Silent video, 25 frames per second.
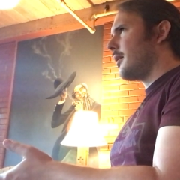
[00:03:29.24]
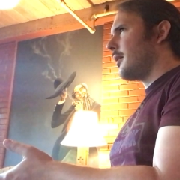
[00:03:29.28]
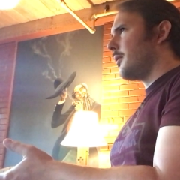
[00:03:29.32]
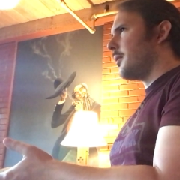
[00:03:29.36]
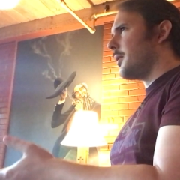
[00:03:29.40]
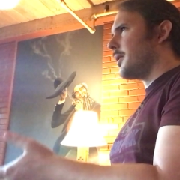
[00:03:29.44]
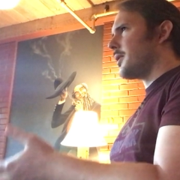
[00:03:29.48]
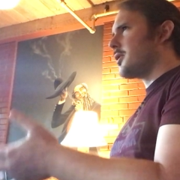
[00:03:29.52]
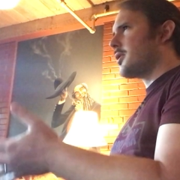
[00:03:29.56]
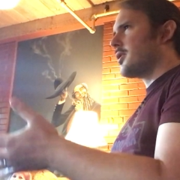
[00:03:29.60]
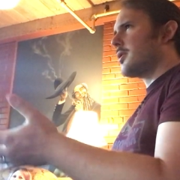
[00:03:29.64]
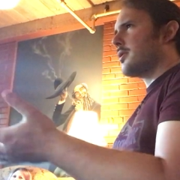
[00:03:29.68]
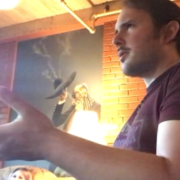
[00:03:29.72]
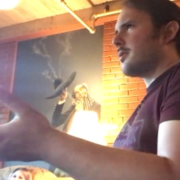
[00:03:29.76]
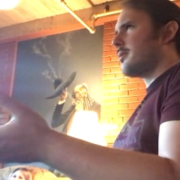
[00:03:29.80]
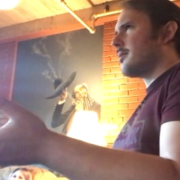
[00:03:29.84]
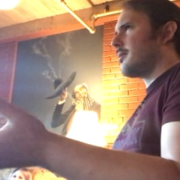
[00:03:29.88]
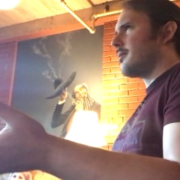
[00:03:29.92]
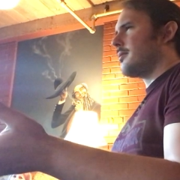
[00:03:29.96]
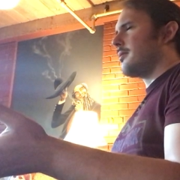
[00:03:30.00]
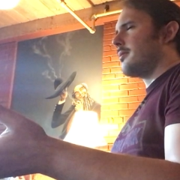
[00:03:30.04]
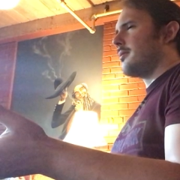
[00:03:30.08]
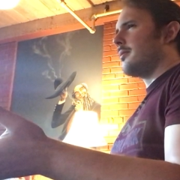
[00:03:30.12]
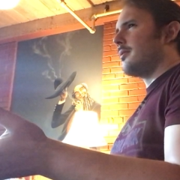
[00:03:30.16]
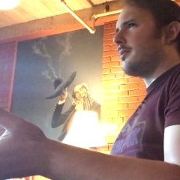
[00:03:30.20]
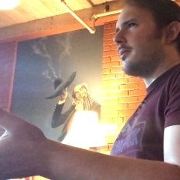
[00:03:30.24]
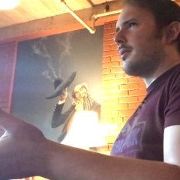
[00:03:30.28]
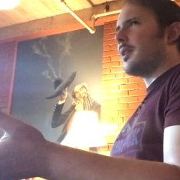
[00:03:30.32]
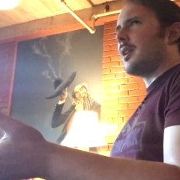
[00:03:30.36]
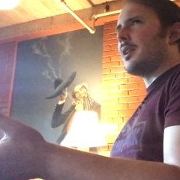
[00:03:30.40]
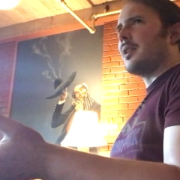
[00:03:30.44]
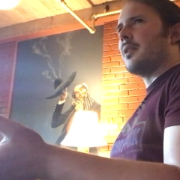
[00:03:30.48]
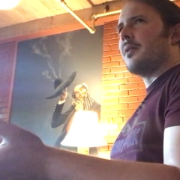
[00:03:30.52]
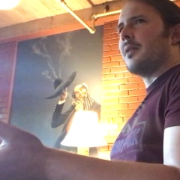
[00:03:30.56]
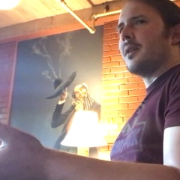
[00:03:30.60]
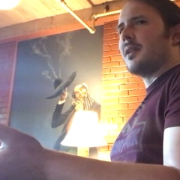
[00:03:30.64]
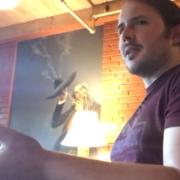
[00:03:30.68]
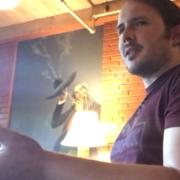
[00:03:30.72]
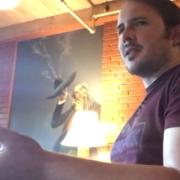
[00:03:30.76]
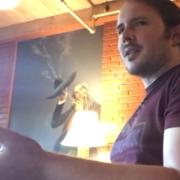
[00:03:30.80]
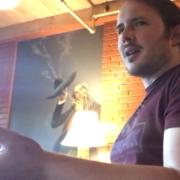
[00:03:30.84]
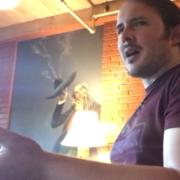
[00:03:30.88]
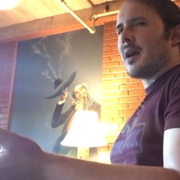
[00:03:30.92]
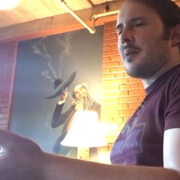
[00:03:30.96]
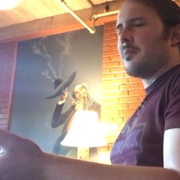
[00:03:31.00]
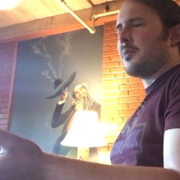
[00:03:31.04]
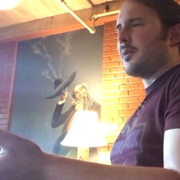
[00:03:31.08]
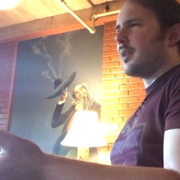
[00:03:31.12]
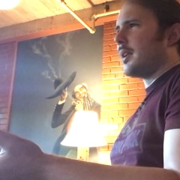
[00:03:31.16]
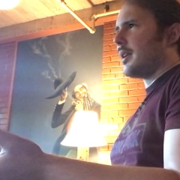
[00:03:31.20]
which you know, at a
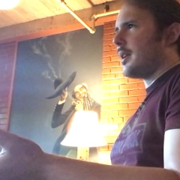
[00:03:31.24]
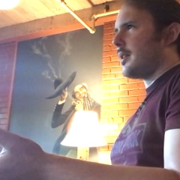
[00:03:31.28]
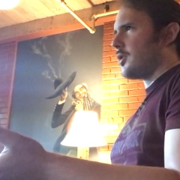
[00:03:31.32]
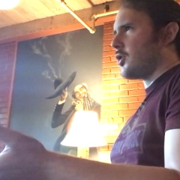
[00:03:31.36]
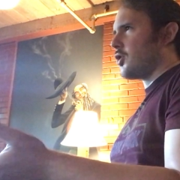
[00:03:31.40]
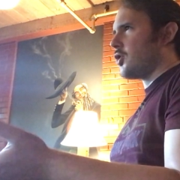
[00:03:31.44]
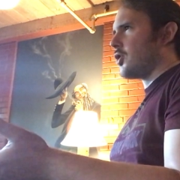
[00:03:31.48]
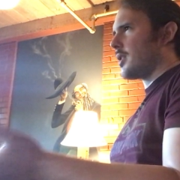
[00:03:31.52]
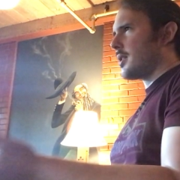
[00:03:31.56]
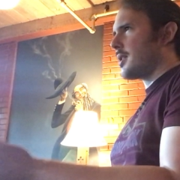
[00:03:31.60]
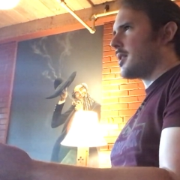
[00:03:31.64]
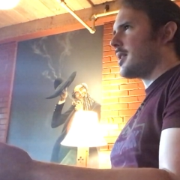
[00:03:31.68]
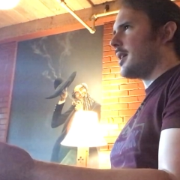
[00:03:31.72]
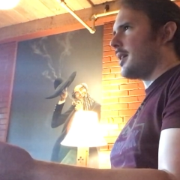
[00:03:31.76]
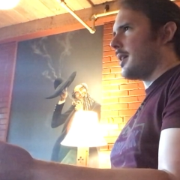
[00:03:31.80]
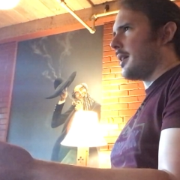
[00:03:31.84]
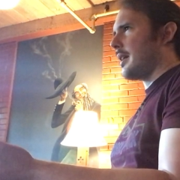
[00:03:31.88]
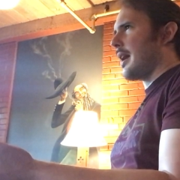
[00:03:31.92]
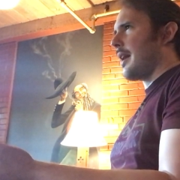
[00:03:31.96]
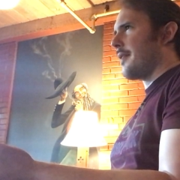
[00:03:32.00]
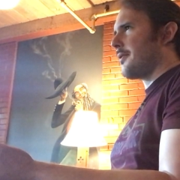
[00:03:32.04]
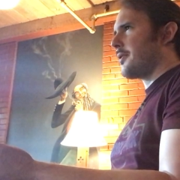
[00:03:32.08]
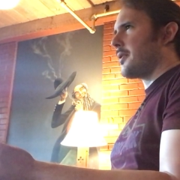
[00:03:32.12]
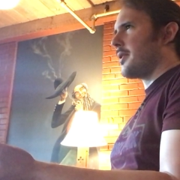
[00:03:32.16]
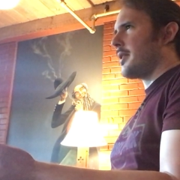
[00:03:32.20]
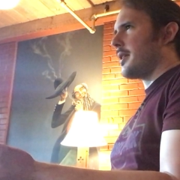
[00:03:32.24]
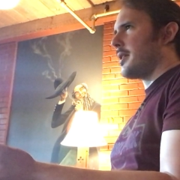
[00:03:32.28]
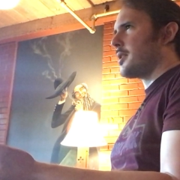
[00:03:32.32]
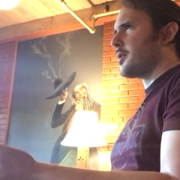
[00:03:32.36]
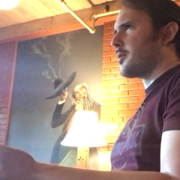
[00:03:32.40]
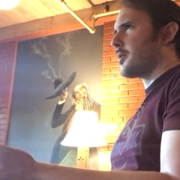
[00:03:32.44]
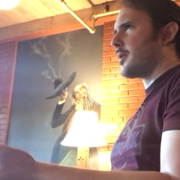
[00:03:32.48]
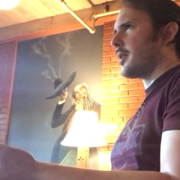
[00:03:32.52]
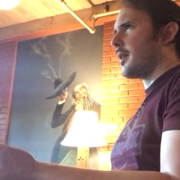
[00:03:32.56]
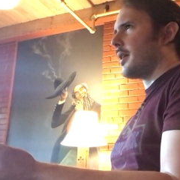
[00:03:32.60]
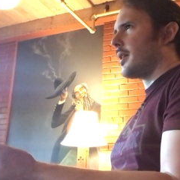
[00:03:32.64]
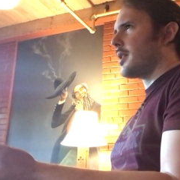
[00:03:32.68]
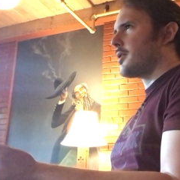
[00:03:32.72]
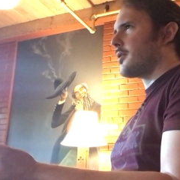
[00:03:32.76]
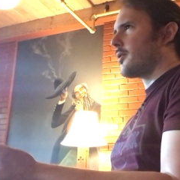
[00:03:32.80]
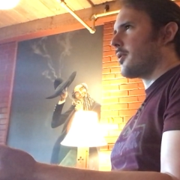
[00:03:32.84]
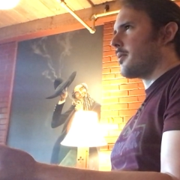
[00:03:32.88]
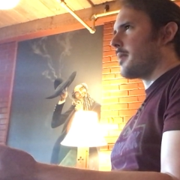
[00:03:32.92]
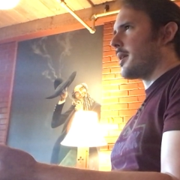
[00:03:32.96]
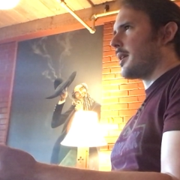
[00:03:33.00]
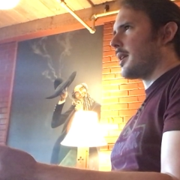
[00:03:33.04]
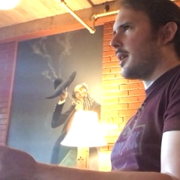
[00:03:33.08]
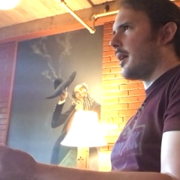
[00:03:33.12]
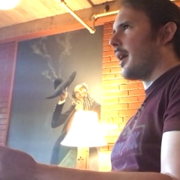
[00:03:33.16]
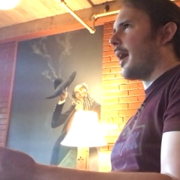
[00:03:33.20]
time when he's just getting after the Israelites for
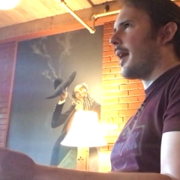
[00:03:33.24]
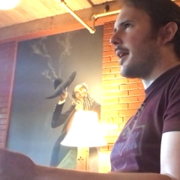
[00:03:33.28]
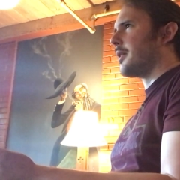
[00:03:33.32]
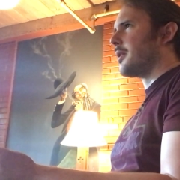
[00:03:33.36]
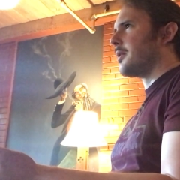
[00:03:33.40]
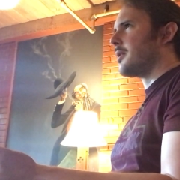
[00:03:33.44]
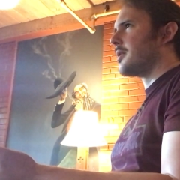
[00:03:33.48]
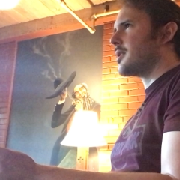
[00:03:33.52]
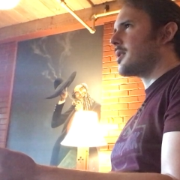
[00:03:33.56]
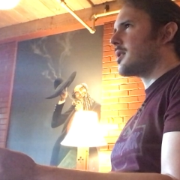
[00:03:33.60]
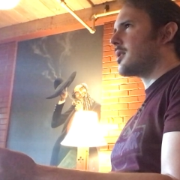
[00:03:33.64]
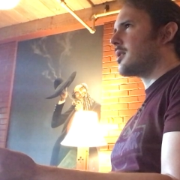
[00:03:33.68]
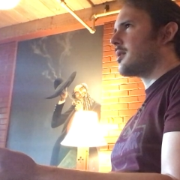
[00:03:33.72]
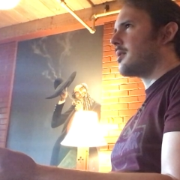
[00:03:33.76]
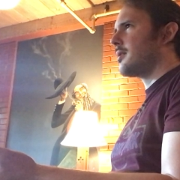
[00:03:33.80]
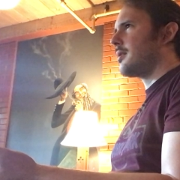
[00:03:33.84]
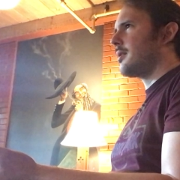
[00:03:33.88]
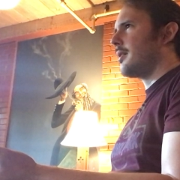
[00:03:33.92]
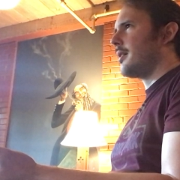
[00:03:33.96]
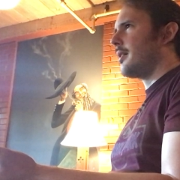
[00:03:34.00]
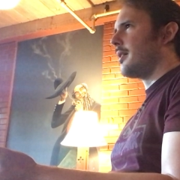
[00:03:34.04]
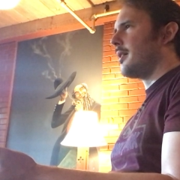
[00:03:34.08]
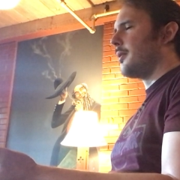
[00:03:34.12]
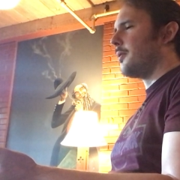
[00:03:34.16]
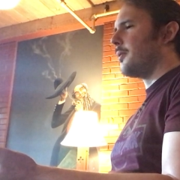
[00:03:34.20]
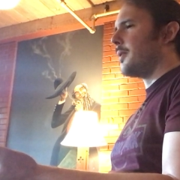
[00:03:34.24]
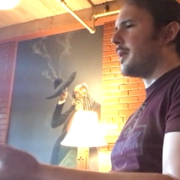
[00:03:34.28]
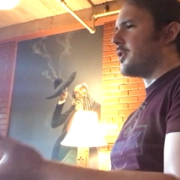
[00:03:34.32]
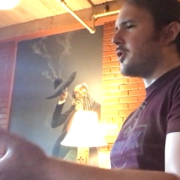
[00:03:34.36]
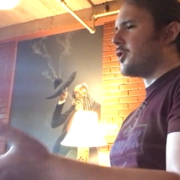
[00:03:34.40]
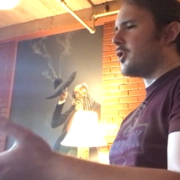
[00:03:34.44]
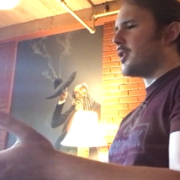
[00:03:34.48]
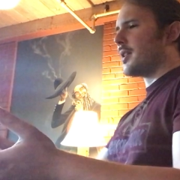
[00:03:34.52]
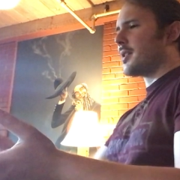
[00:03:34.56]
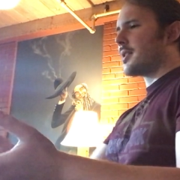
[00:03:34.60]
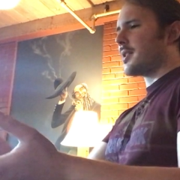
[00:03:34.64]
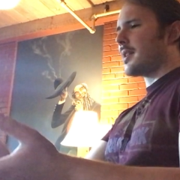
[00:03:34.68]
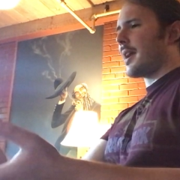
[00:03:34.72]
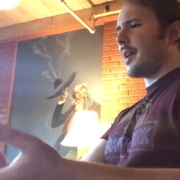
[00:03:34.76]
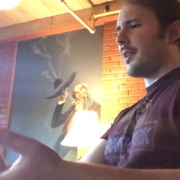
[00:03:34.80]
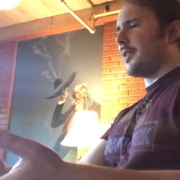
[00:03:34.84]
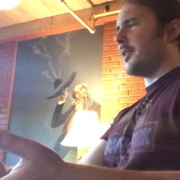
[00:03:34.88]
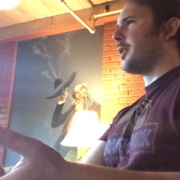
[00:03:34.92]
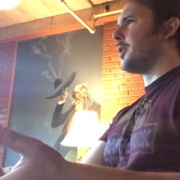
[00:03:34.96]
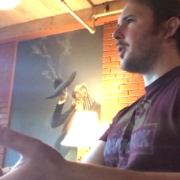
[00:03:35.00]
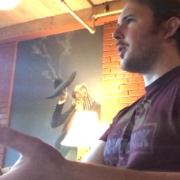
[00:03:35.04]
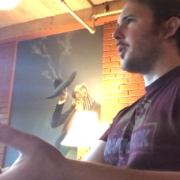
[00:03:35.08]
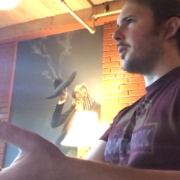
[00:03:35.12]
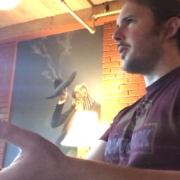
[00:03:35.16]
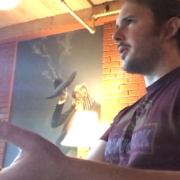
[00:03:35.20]
making idols. We just had
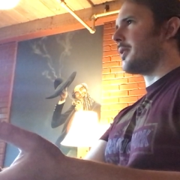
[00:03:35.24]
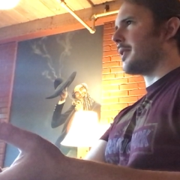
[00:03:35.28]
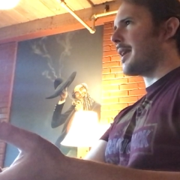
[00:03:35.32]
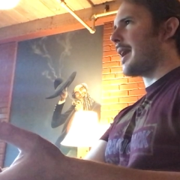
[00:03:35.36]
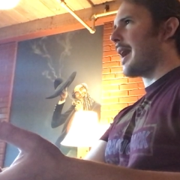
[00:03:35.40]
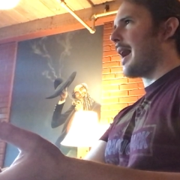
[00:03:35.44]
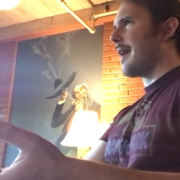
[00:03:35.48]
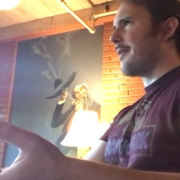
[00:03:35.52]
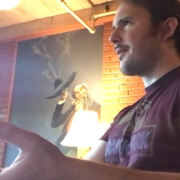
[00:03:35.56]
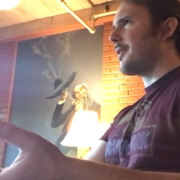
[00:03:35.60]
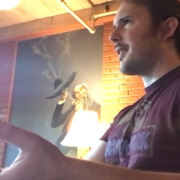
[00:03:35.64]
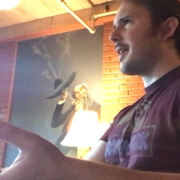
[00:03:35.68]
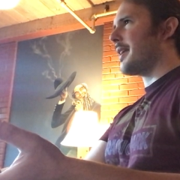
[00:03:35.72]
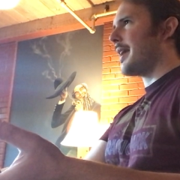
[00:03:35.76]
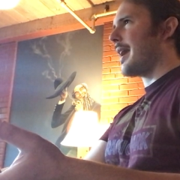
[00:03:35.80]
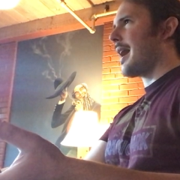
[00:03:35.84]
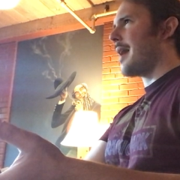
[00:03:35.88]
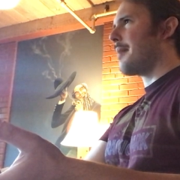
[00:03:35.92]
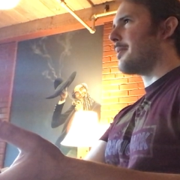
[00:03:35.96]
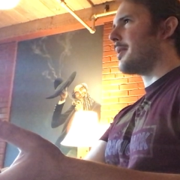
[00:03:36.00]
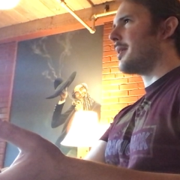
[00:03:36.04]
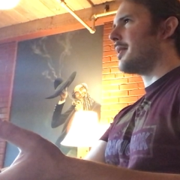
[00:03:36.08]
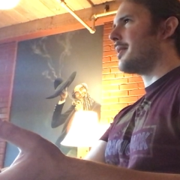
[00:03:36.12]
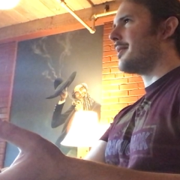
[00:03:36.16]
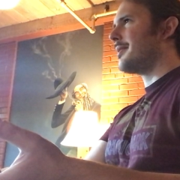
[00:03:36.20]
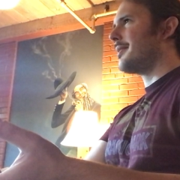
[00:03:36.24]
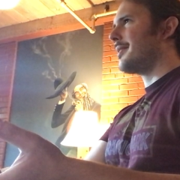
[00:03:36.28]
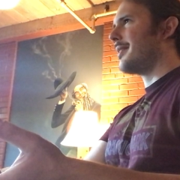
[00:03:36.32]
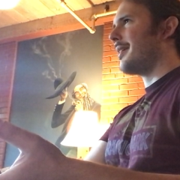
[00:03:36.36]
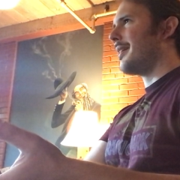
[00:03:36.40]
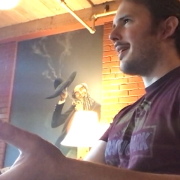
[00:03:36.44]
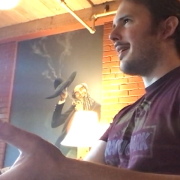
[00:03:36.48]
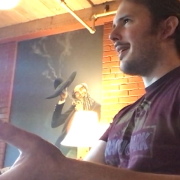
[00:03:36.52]
the golden calf thing happen.